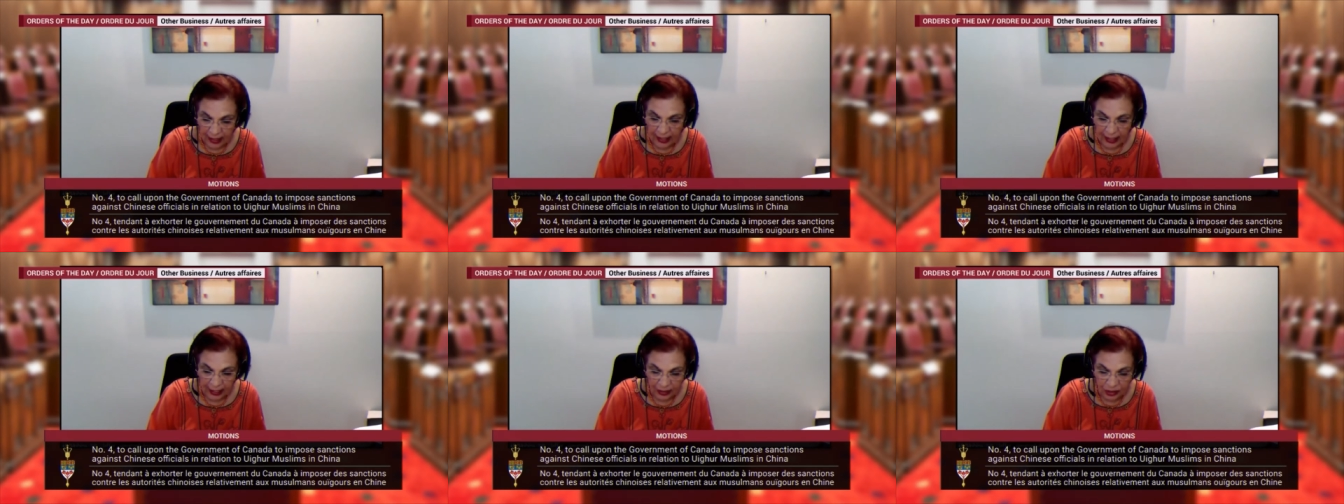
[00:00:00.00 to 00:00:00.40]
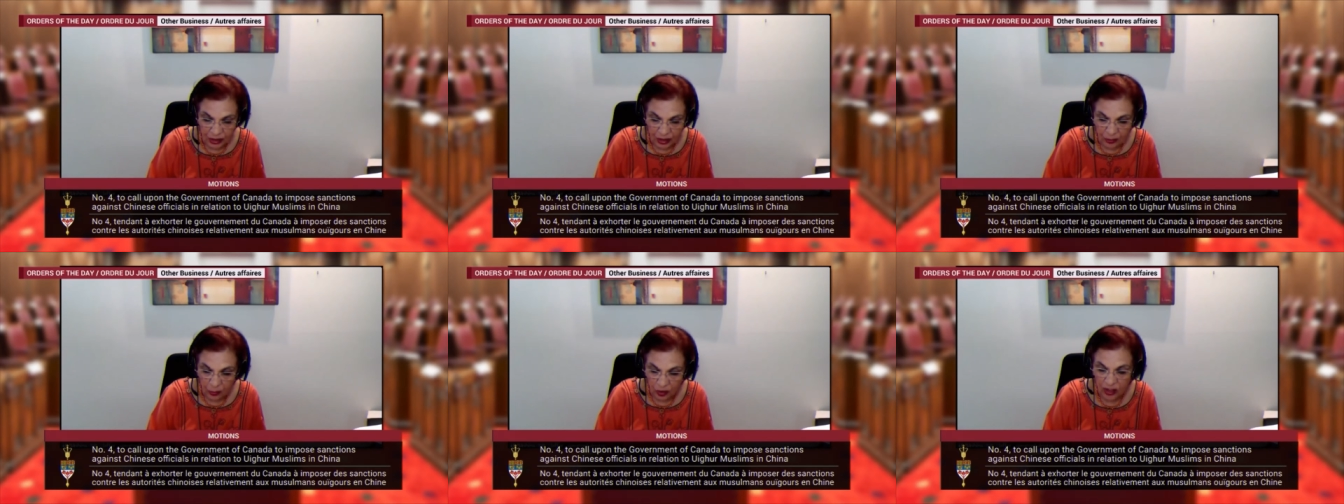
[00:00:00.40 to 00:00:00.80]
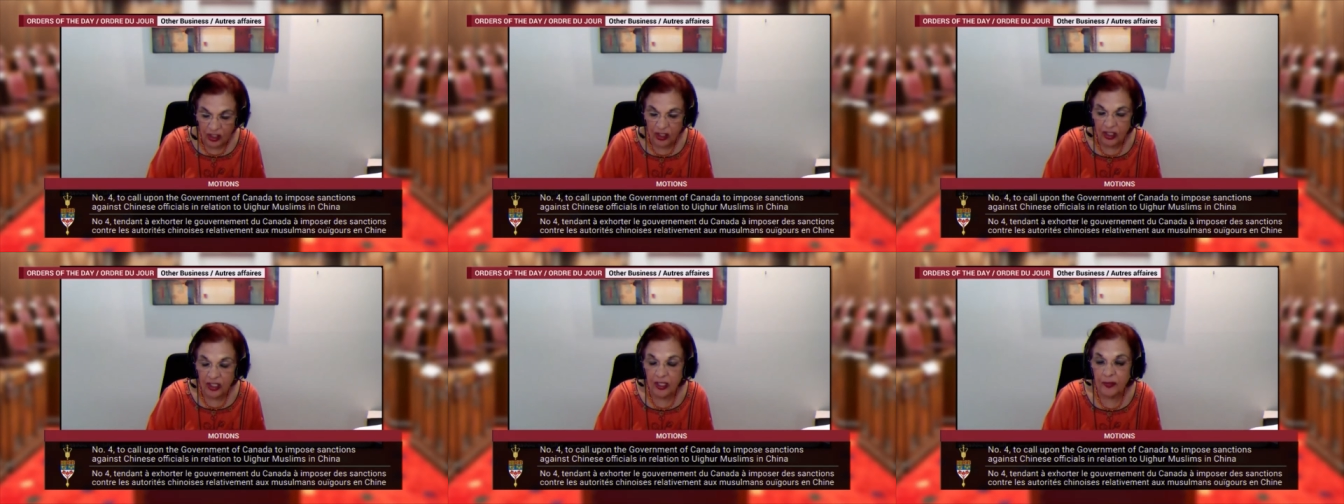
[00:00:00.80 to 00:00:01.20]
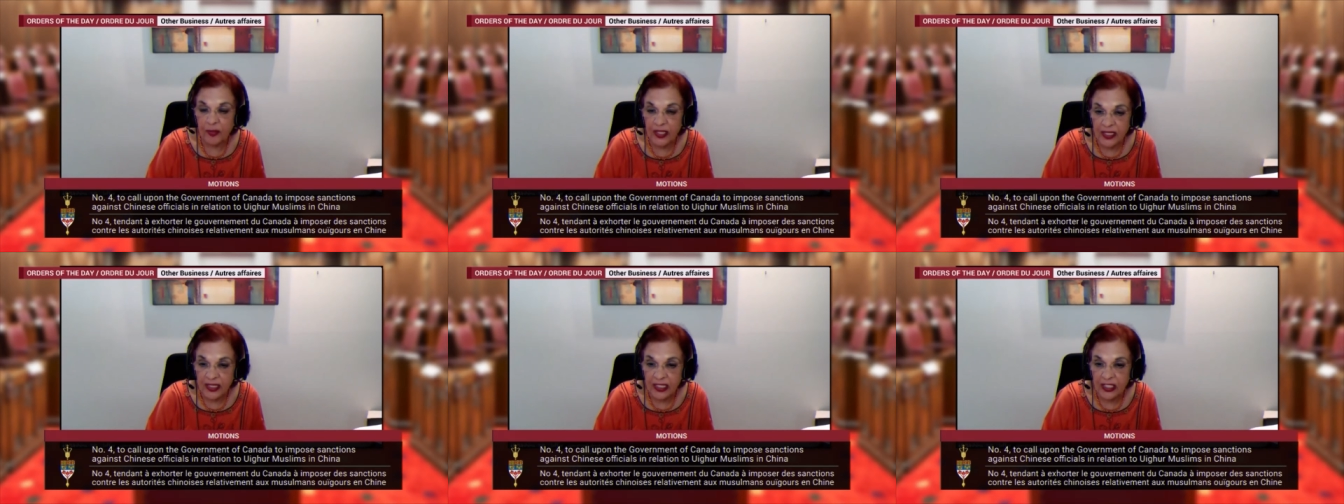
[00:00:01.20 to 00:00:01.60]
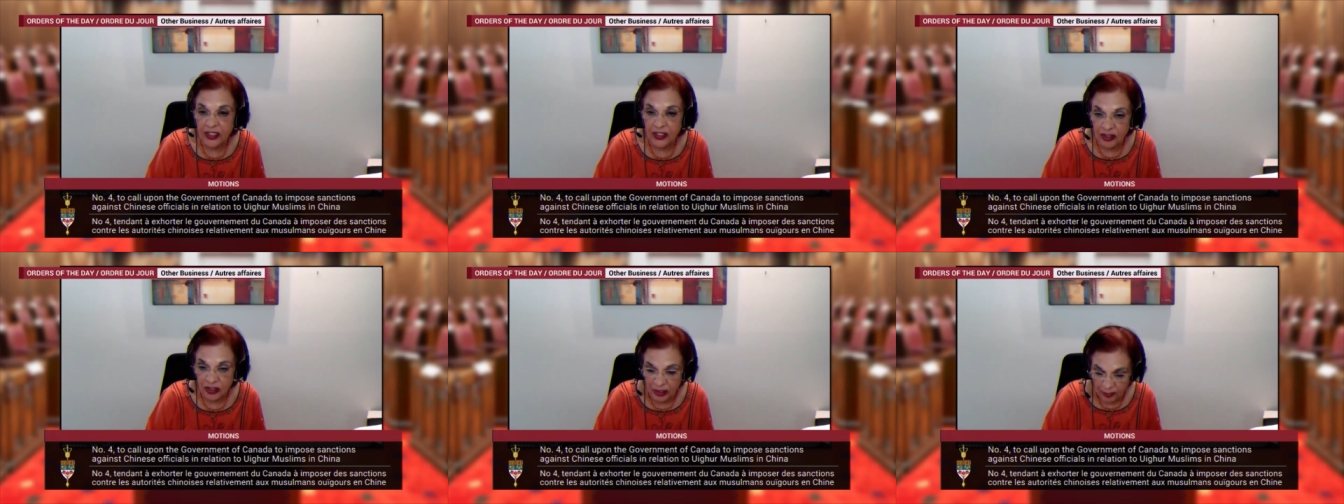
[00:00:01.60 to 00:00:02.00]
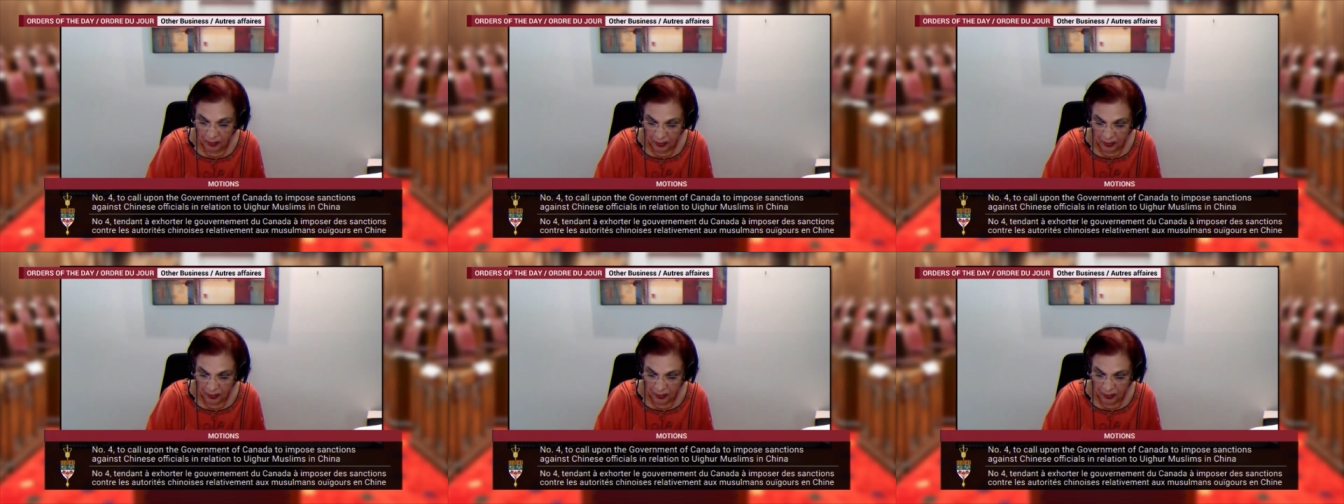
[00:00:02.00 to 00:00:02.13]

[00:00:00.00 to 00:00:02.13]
as she was on a business trip